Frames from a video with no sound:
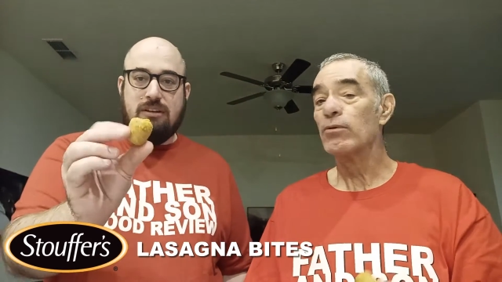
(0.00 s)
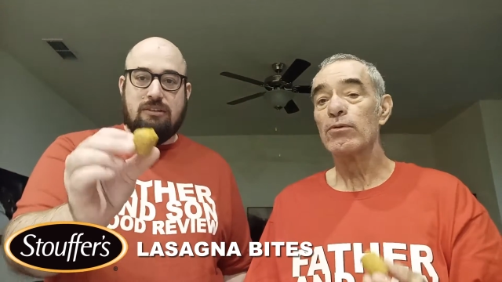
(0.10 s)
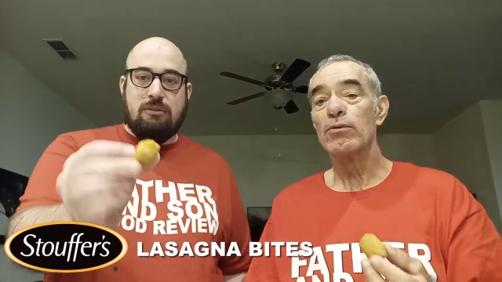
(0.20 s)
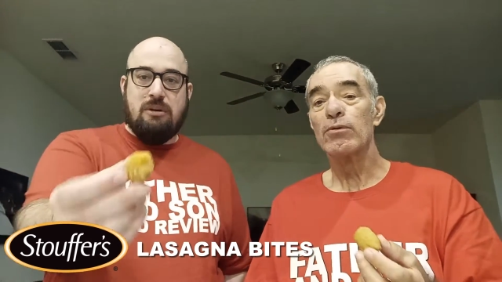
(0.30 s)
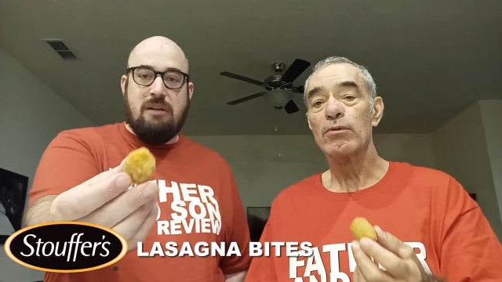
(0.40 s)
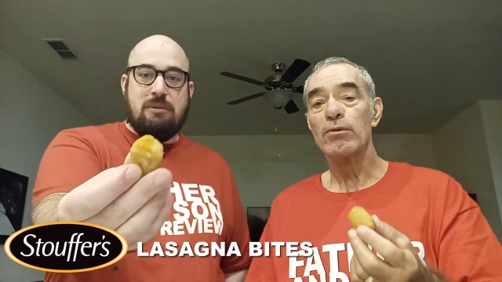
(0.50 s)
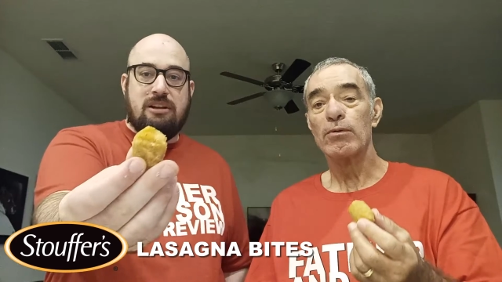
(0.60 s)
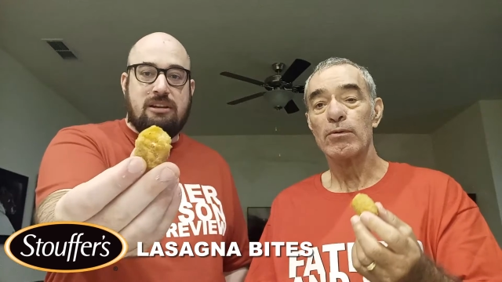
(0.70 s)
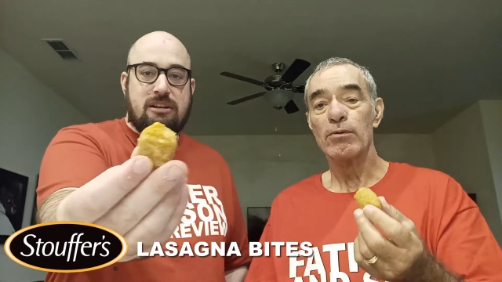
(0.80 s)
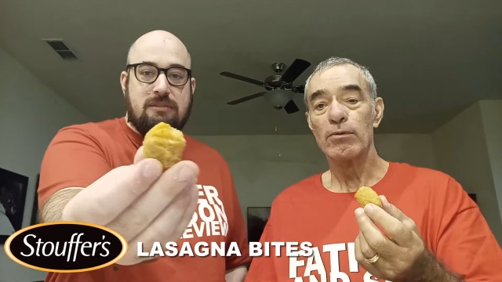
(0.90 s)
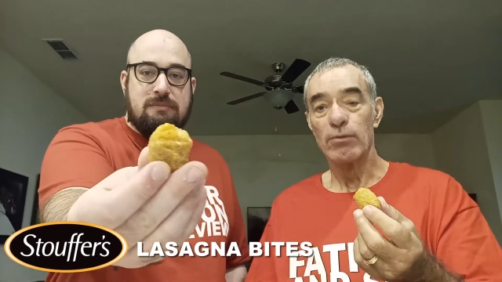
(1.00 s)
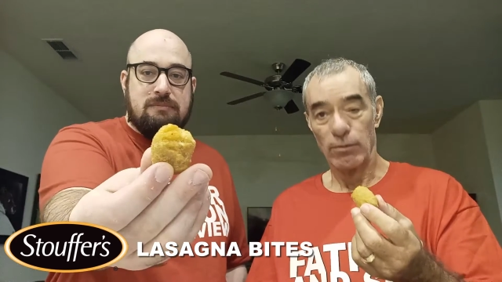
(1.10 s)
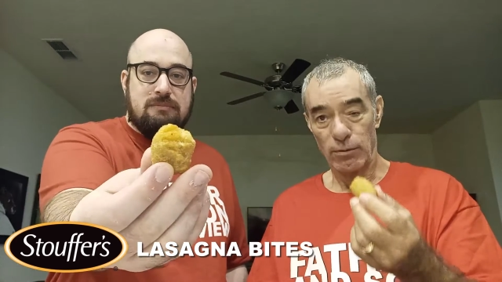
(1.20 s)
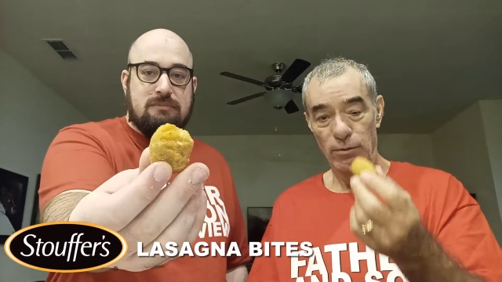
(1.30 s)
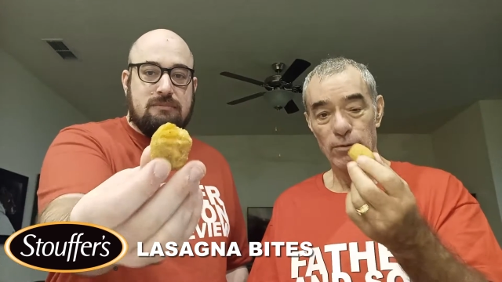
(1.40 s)
Speaker 1: This is what I'm gonna eat.
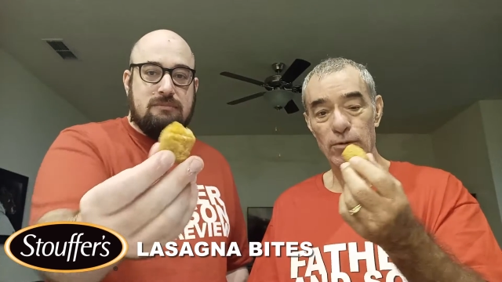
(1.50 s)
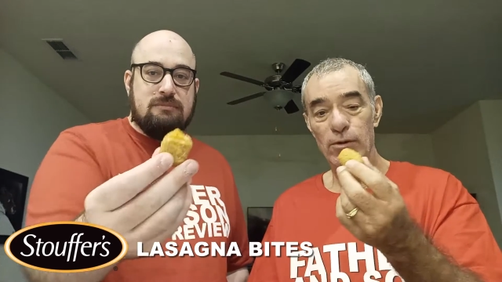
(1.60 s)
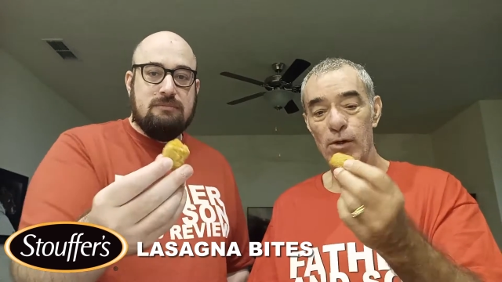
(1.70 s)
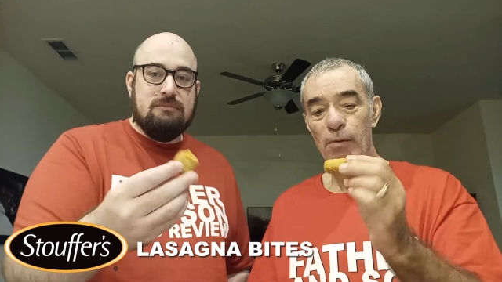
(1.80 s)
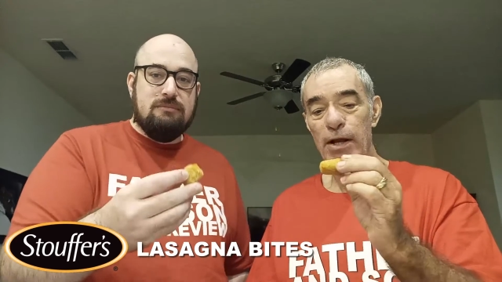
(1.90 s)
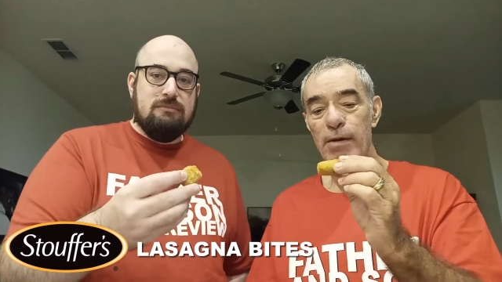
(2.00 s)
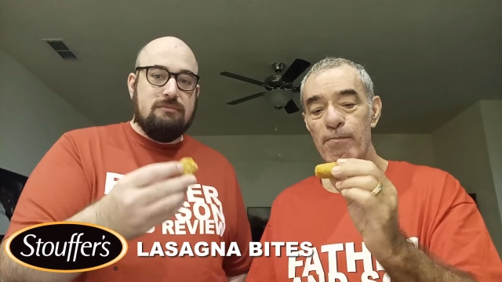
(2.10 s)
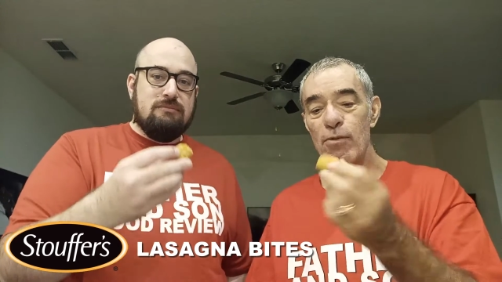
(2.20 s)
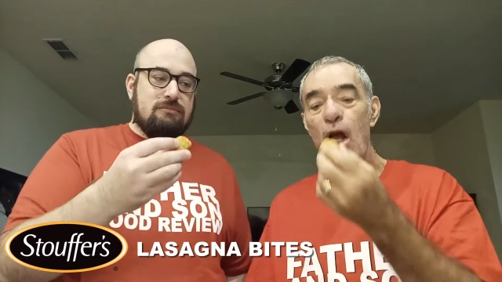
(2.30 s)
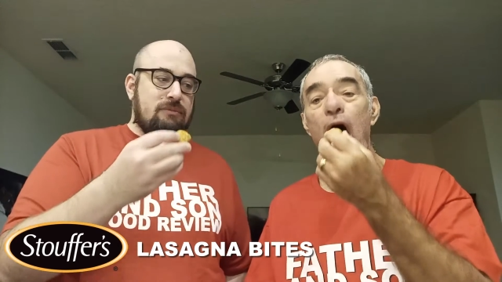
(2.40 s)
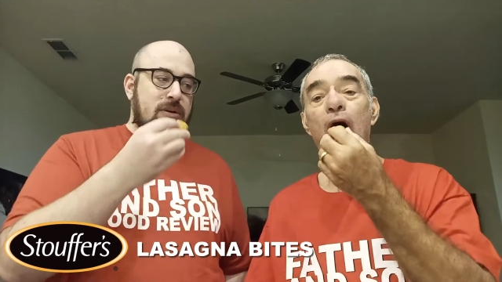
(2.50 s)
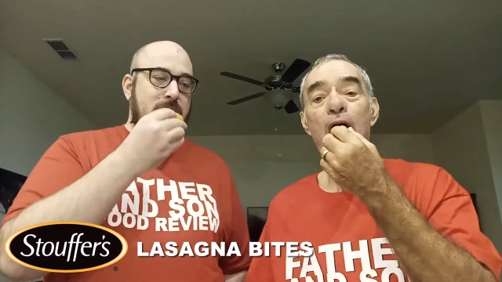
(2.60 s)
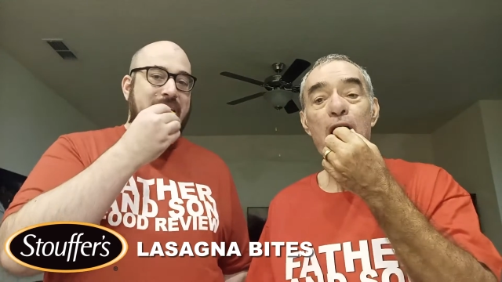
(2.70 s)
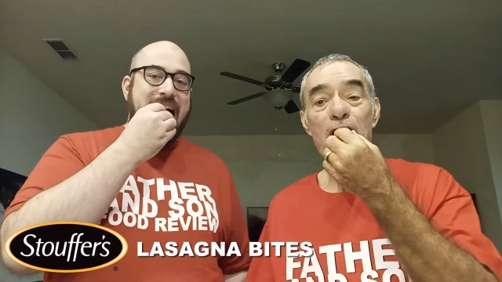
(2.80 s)
Ready? Yep.